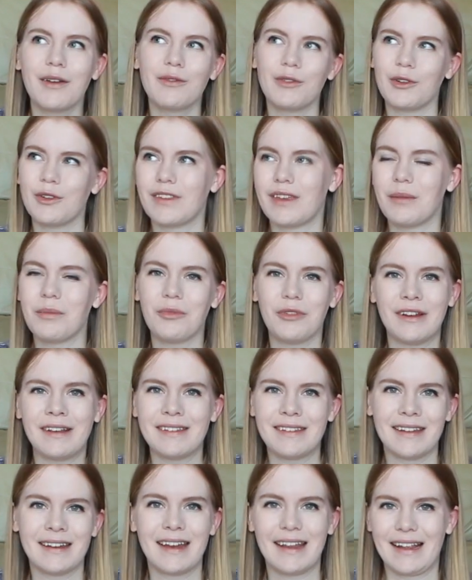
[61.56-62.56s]
For some
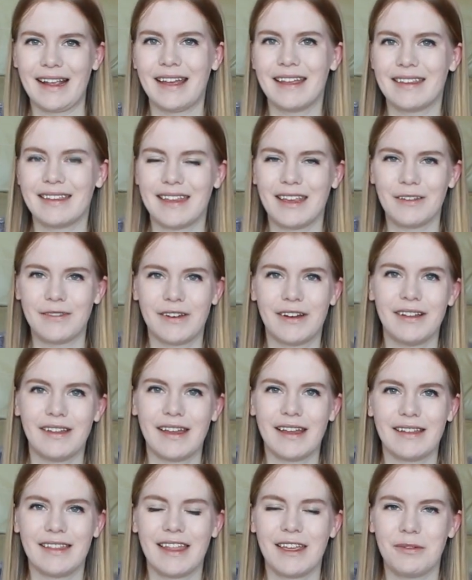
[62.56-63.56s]
reason, I guess they felt
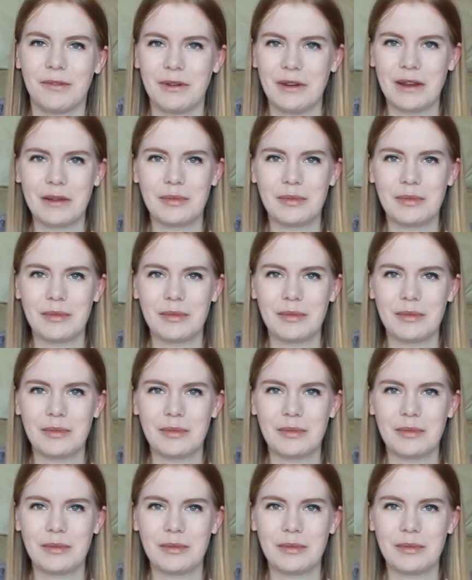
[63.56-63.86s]
like they were